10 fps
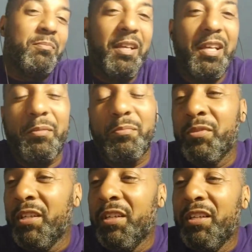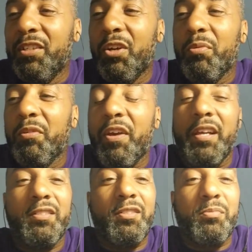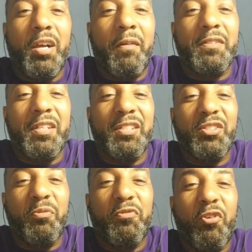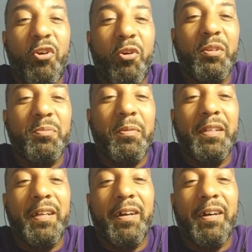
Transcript: Me and him, we've had some conversations before. Always been